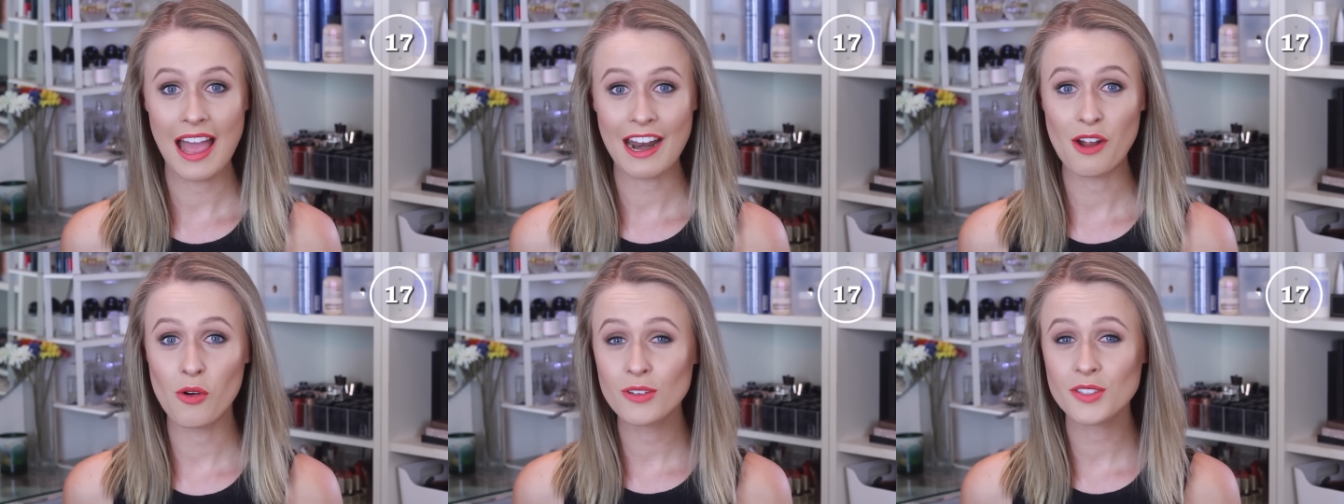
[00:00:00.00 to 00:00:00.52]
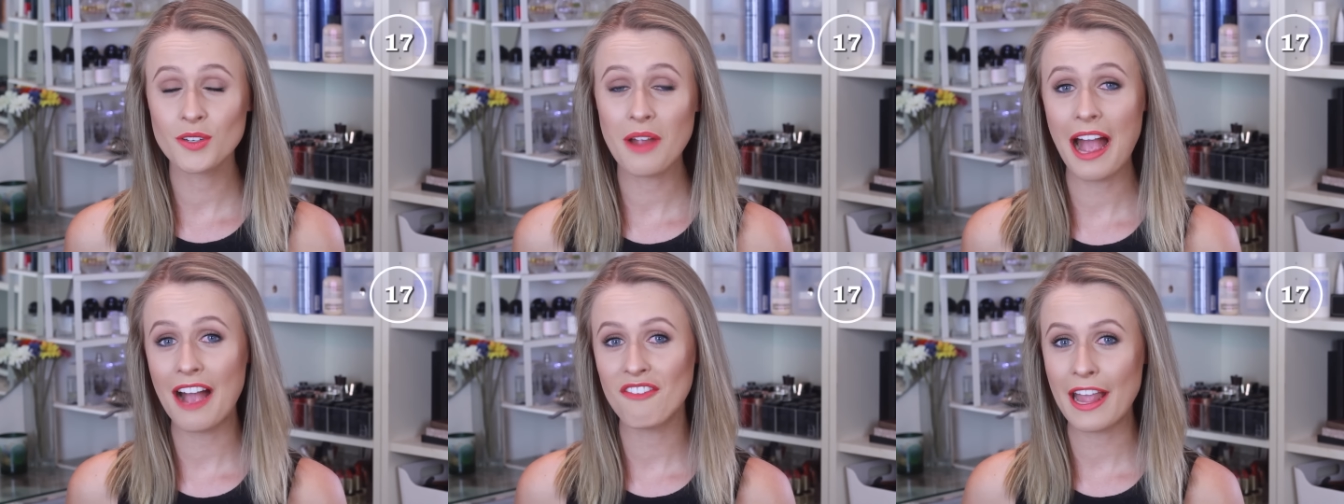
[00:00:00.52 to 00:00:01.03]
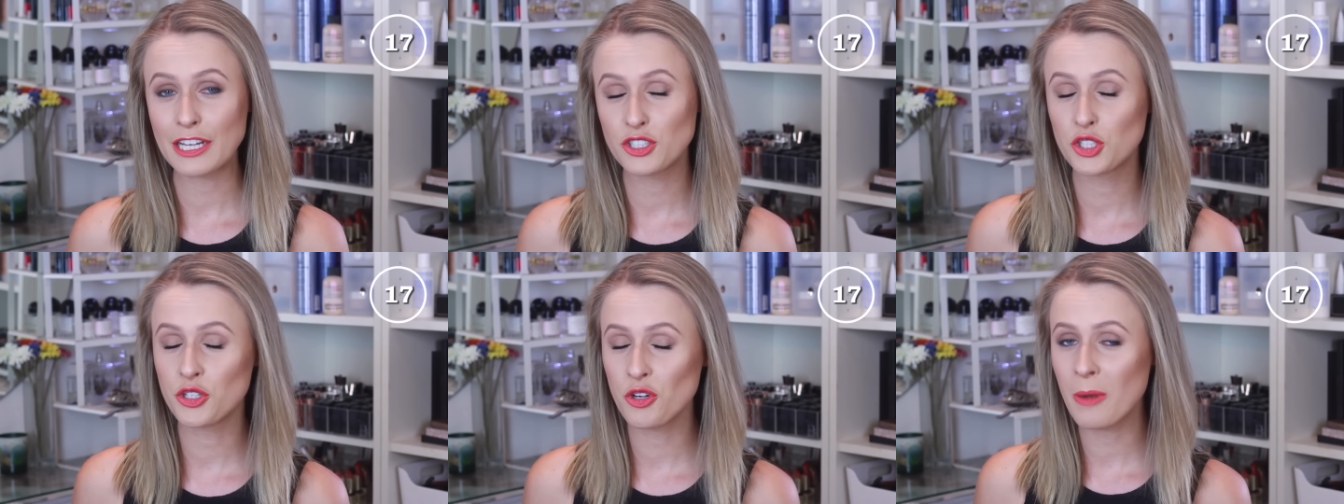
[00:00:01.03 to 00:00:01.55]
And I also have a
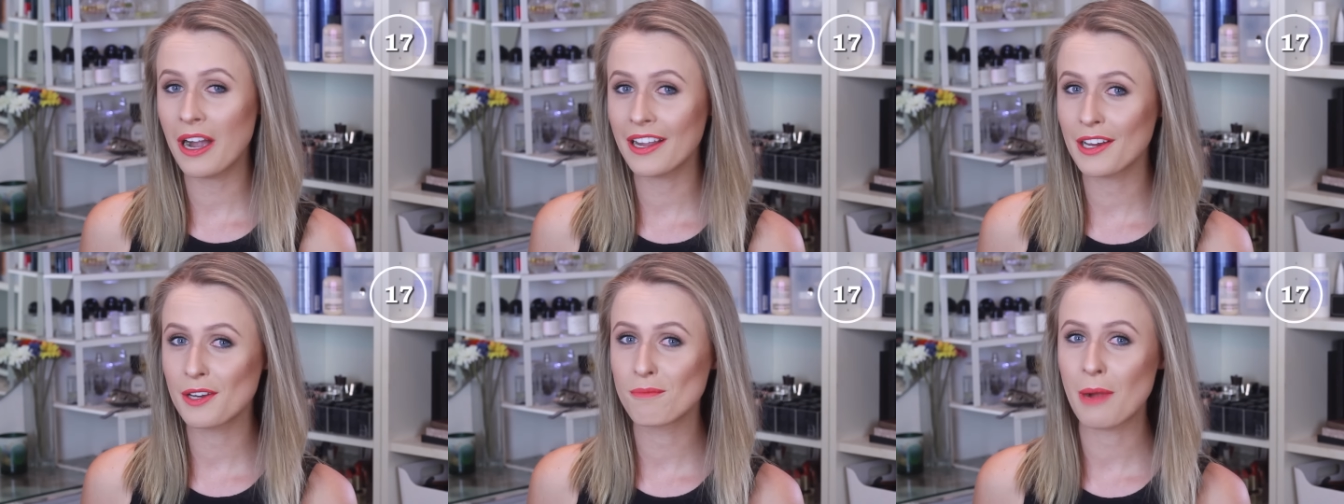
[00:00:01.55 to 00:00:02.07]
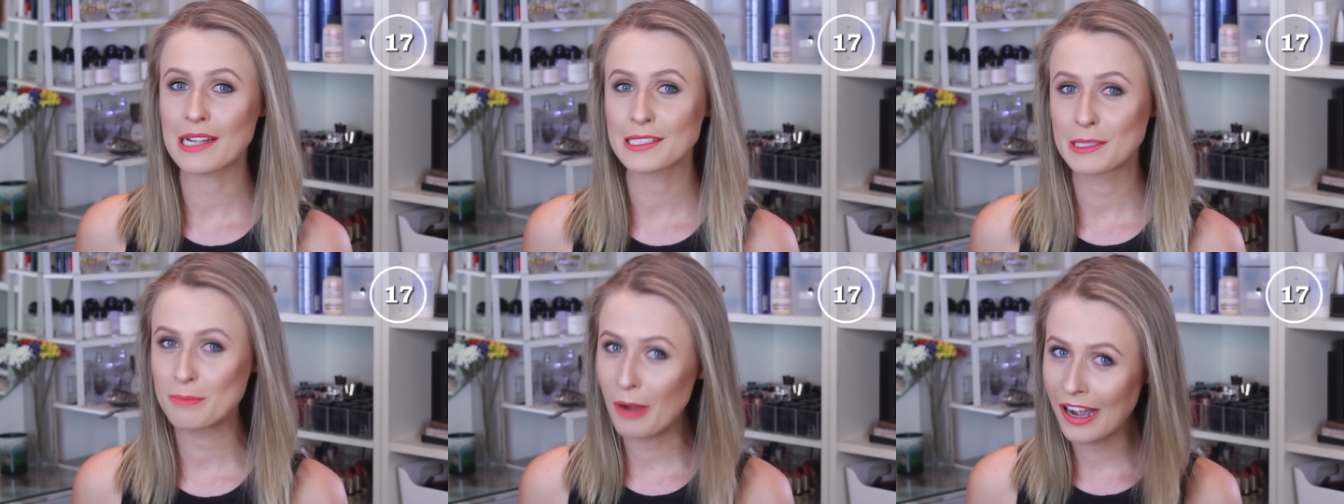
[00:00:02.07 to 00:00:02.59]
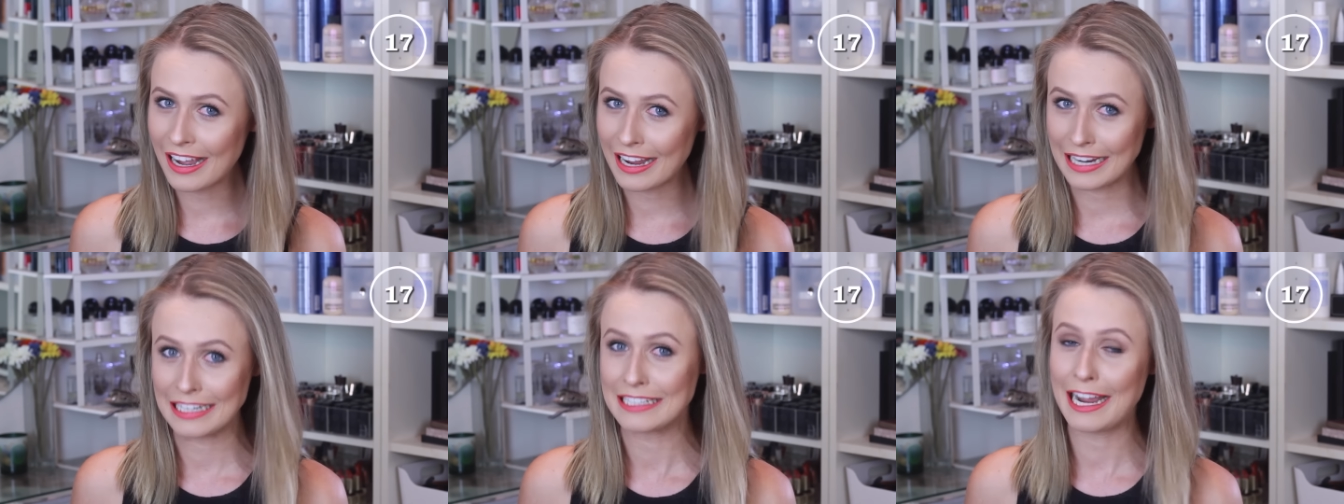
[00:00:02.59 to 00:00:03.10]
tumor in my spine.